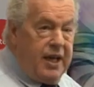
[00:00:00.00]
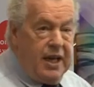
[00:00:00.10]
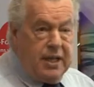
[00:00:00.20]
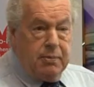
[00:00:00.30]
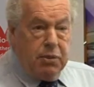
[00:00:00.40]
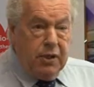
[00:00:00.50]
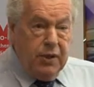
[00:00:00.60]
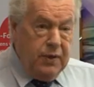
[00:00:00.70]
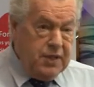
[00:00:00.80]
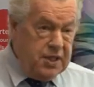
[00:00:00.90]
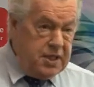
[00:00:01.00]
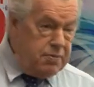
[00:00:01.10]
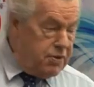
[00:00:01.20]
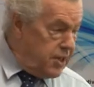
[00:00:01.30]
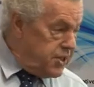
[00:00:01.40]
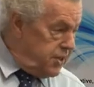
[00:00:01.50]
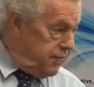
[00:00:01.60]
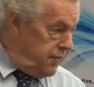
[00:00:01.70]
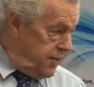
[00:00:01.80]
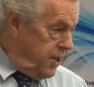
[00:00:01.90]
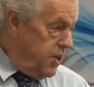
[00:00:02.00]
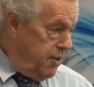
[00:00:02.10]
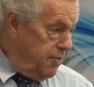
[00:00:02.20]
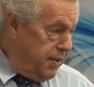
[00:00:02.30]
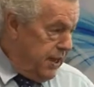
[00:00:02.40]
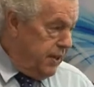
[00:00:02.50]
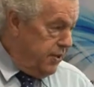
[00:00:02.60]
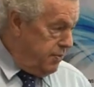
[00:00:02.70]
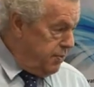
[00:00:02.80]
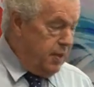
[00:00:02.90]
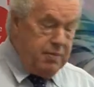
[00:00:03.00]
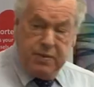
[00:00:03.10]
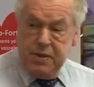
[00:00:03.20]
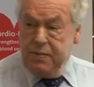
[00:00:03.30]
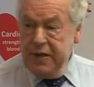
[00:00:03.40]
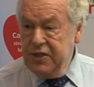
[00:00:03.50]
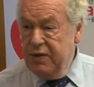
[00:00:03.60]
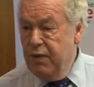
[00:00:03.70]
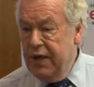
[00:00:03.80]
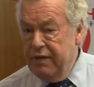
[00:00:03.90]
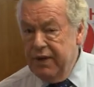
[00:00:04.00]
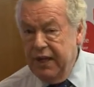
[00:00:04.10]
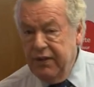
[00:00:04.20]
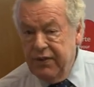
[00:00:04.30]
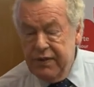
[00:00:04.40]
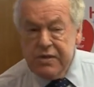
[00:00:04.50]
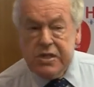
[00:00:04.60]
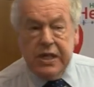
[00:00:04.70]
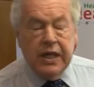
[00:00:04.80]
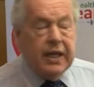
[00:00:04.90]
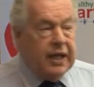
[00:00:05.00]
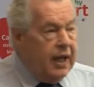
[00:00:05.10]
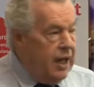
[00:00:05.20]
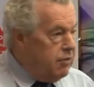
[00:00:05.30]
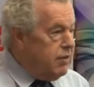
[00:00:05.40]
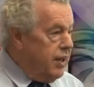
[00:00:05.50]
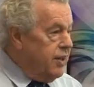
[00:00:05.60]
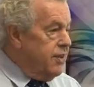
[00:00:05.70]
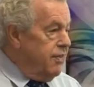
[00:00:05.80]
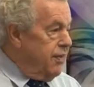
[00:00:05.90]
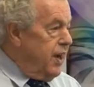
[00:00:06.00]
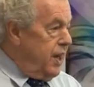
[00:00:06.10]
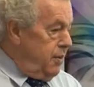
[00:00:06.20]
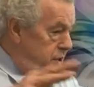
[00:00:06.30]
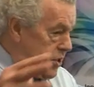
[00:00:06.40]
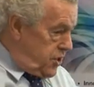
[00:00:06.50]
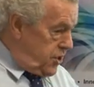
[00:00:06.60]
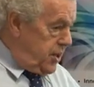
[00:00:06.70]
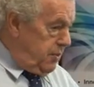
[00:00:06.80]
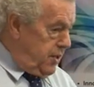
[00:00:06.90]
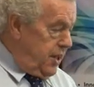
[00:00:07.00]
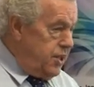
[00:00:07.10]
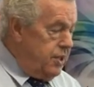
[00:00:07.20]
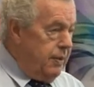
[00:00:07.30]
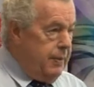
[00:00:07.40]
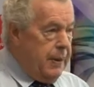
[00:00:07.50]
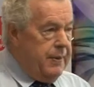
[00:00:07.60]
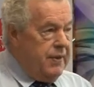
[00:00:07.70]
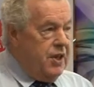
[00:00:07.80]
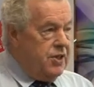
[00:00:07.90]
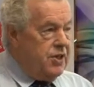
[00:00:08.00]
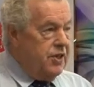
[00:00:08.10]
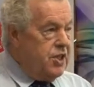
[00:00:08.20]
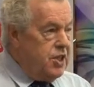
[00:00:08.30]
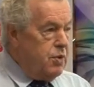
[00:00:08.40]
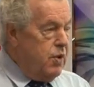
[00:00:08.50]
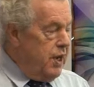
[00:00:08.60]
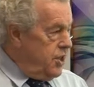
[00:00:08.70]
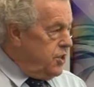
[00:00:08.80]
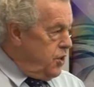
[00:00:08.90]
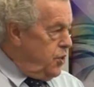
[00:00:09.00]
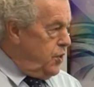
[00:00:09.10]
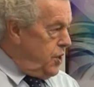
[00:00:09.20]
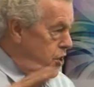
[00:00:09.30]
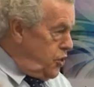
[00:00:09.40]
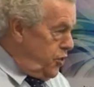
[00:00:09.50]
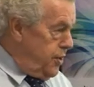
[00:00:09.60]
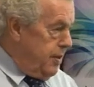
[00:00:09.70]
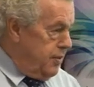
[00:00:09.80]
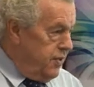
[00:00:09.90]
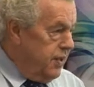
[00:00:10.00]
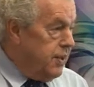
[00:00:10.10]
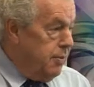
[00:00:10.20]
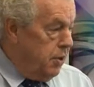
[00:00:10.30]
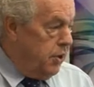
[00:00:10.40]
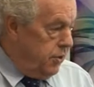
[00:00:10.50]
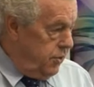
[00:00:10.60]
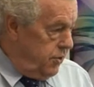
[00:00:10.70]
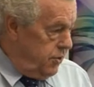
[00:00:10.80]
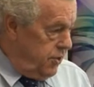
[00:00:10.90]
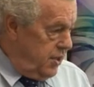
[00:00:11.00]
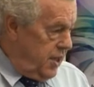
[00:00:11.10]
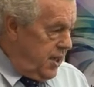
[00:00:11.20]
And blue is a depressive compound, a depressive wavelength, rather than violet, which is a stimulatory one. So this is why it's called in the Northern Hemisphere the blues,